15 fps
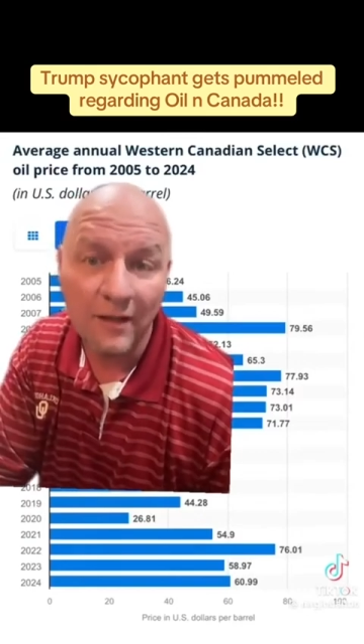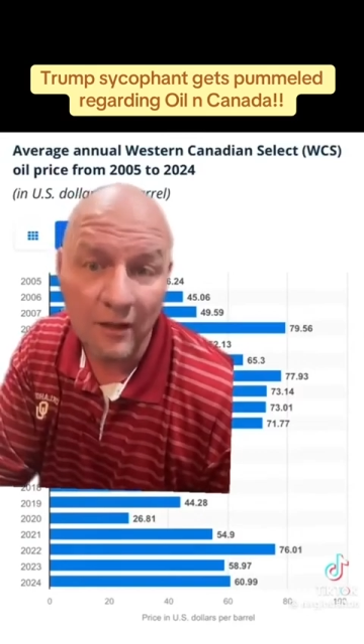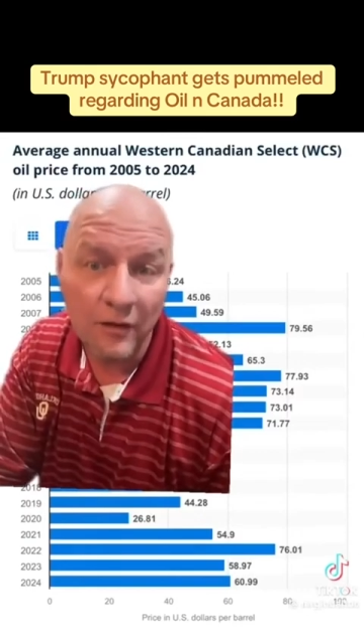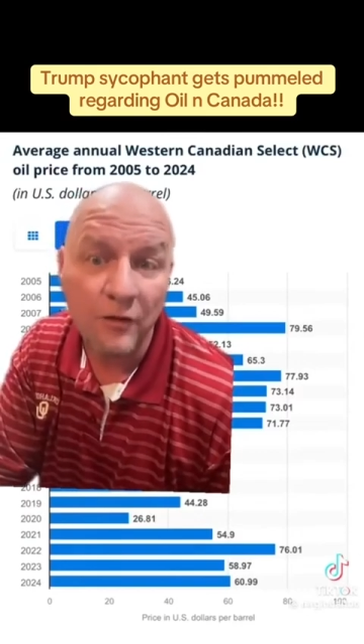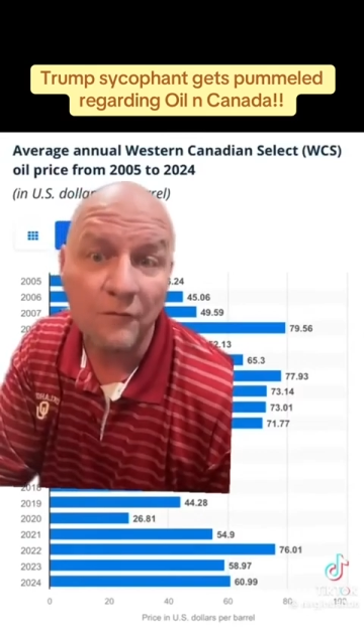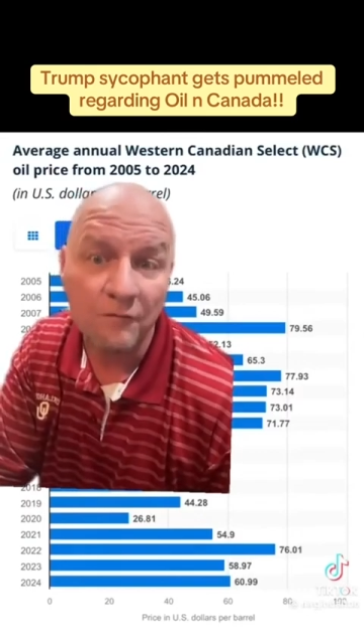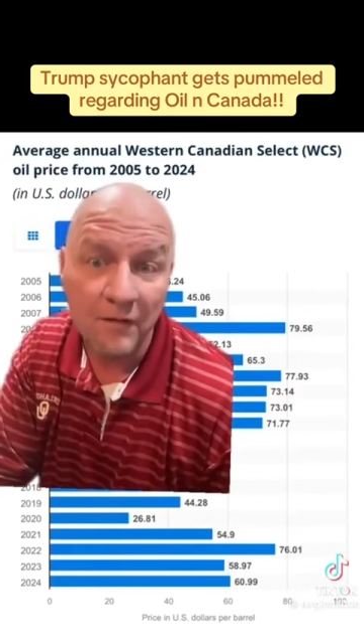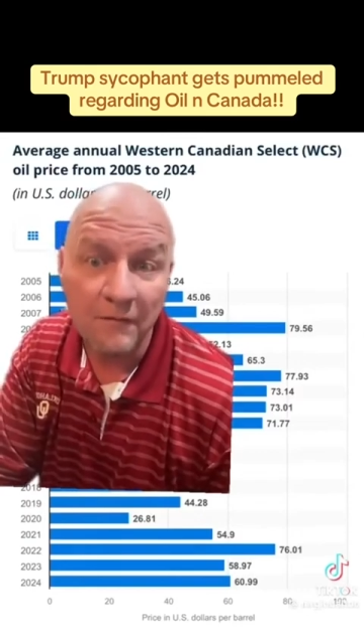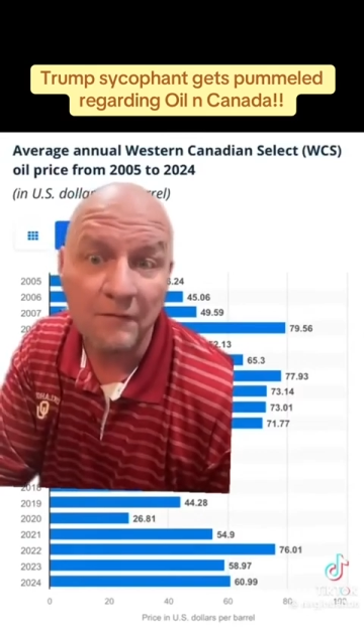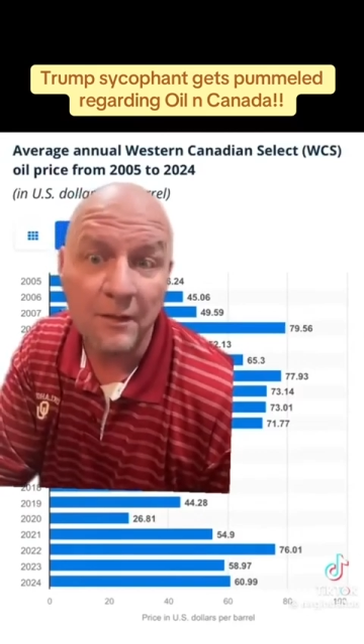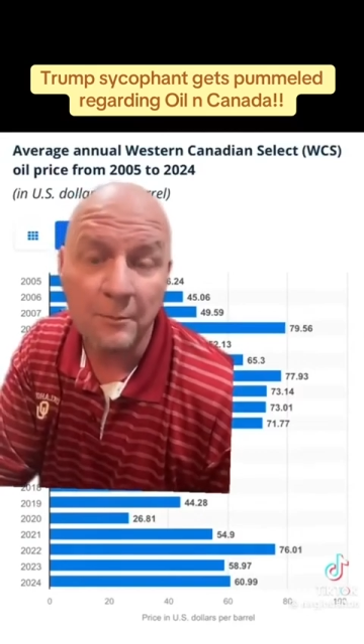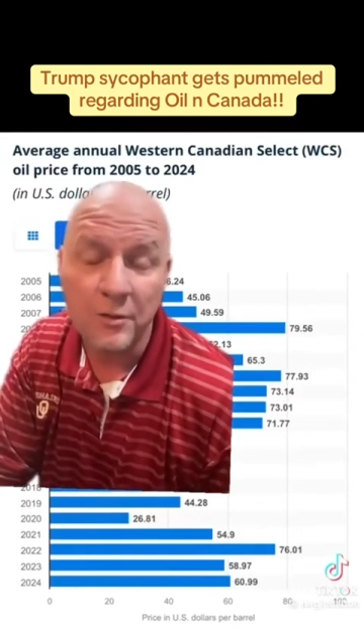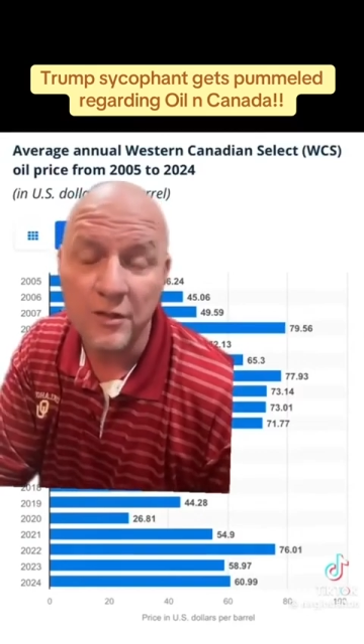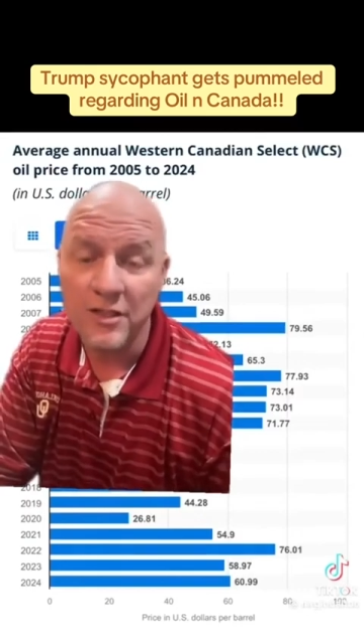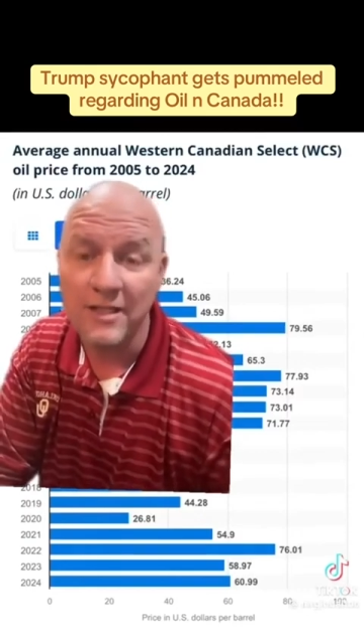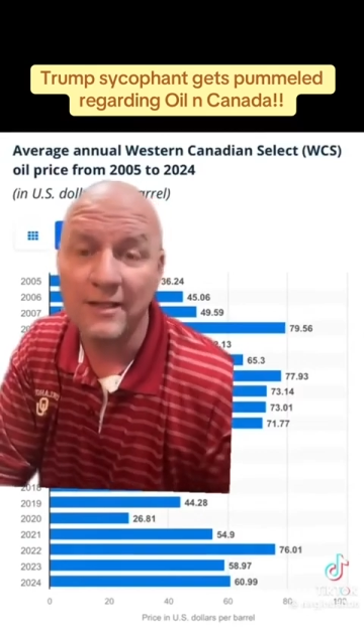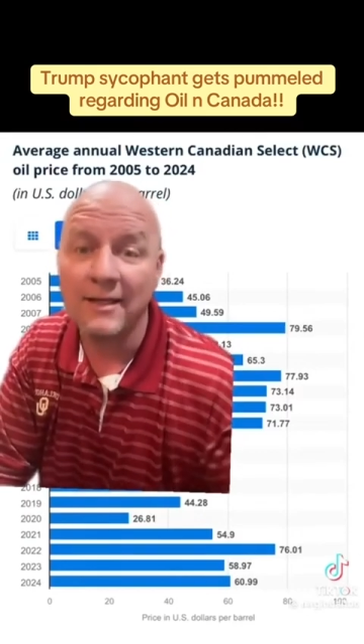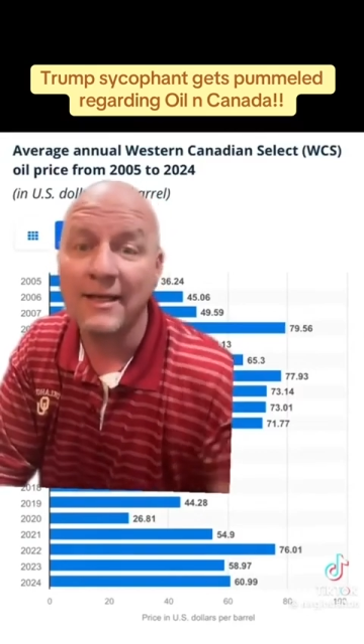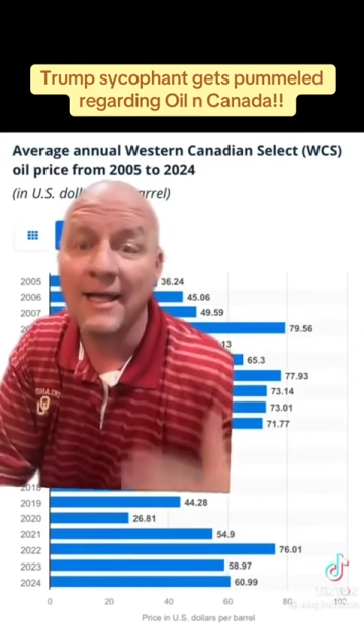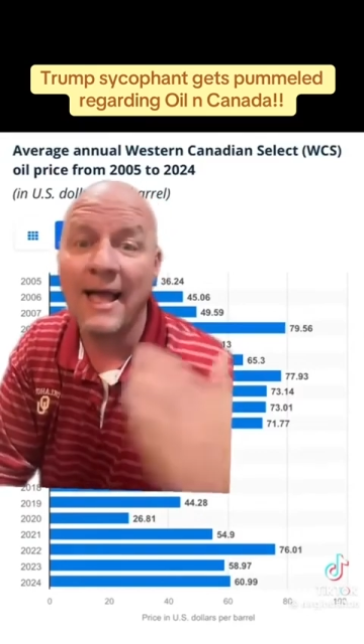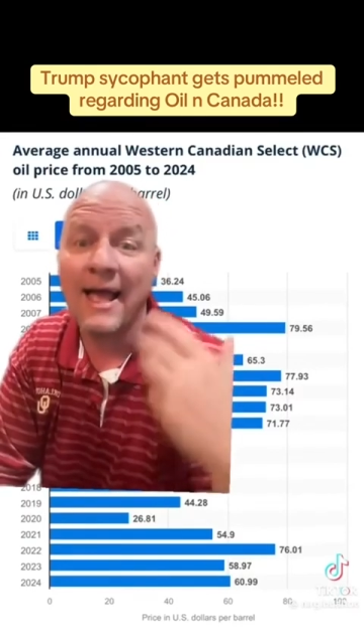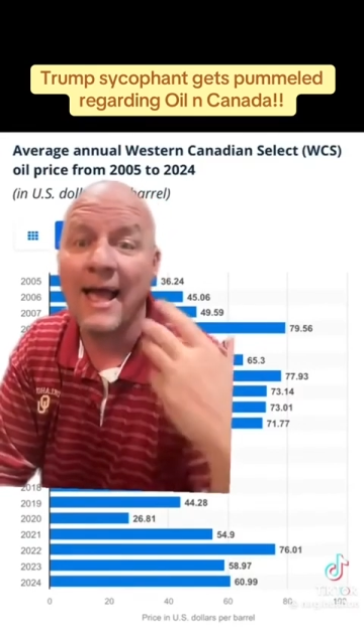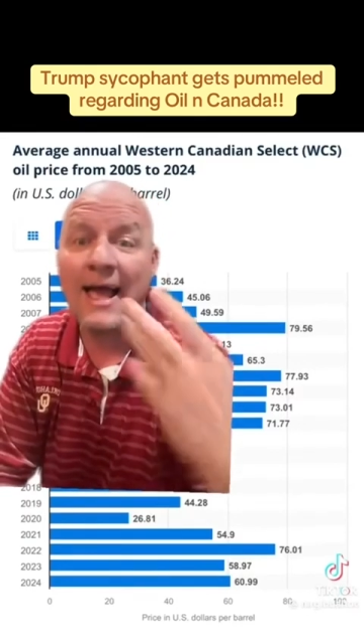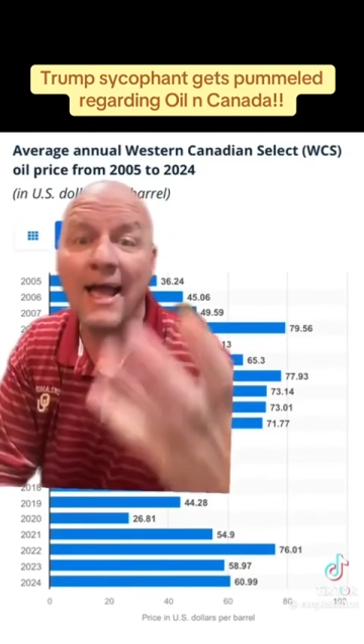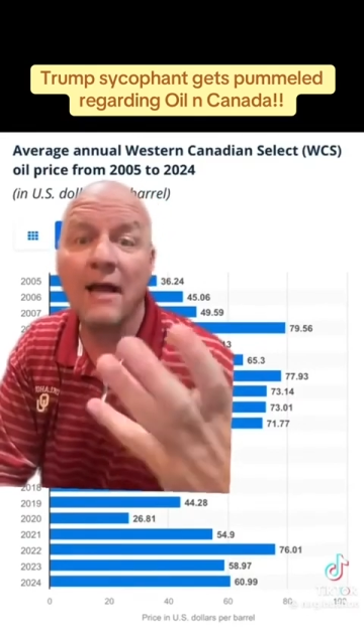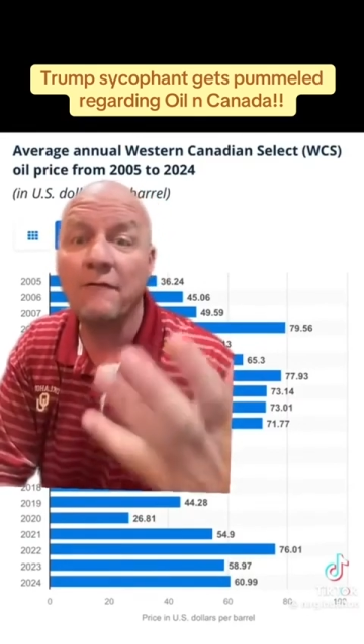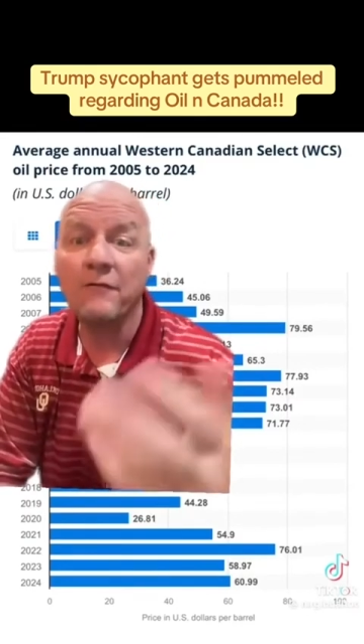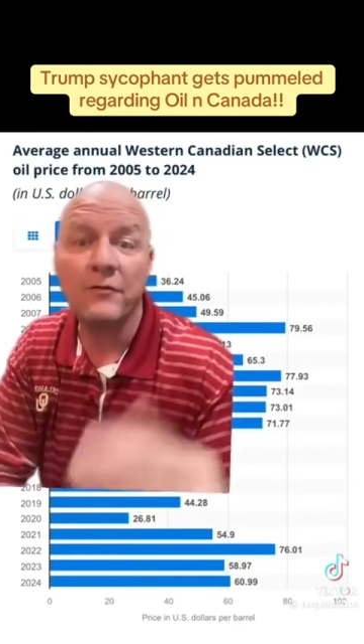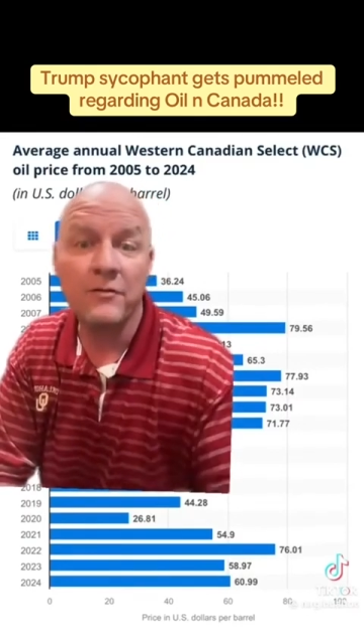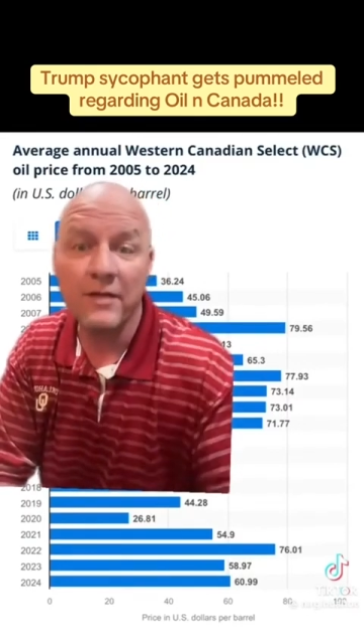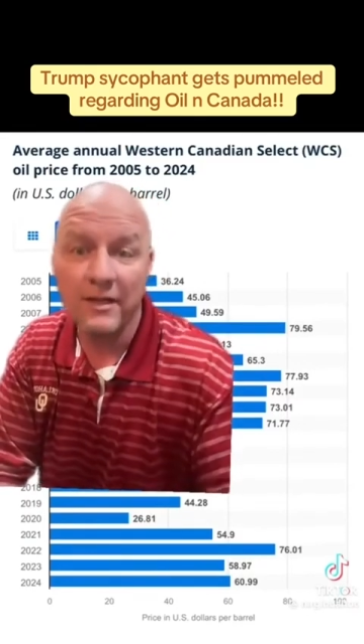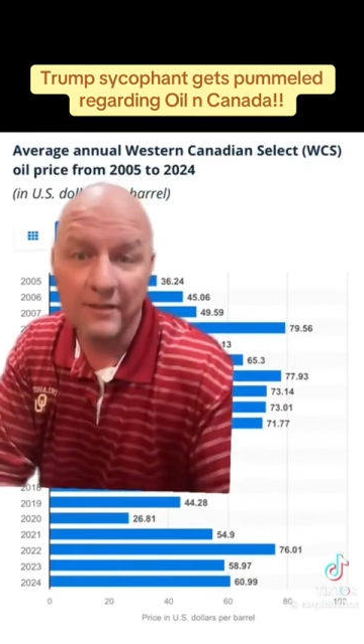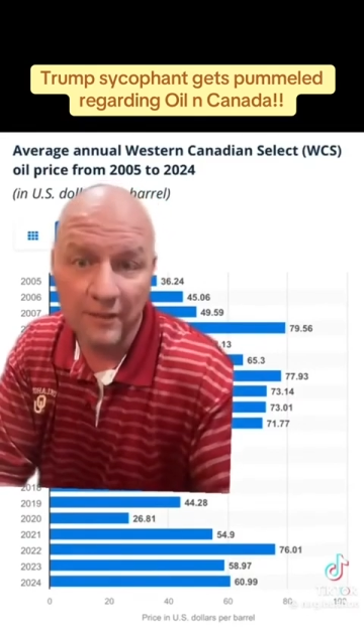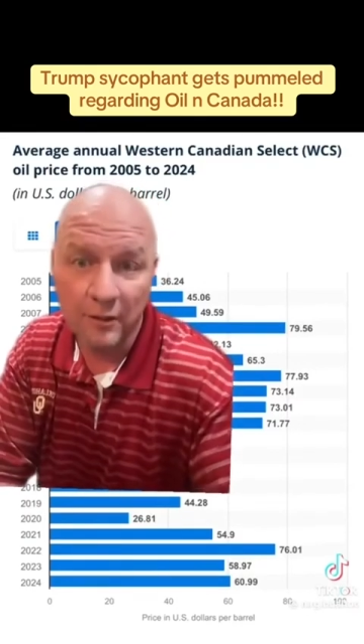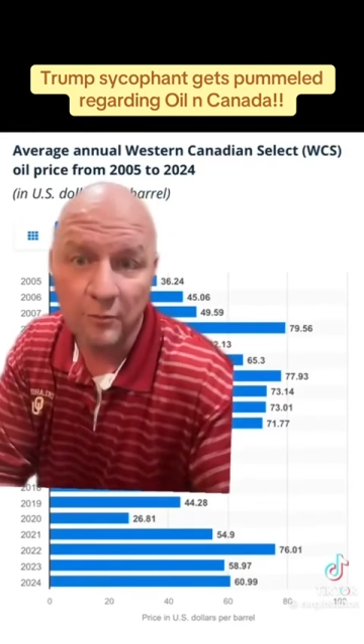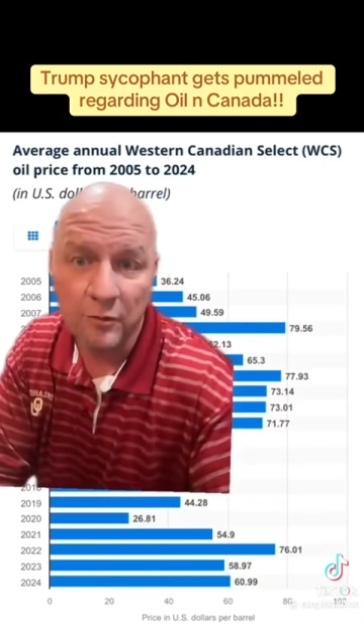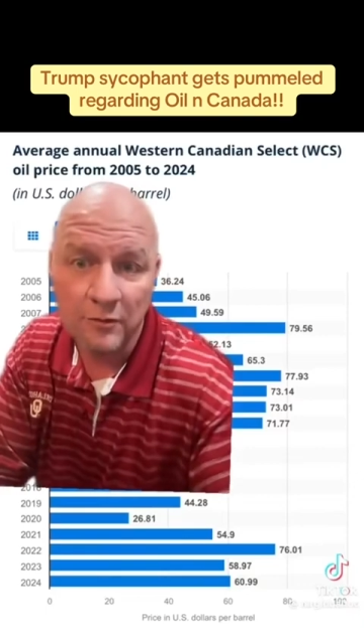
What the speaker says: 50% after they doubled.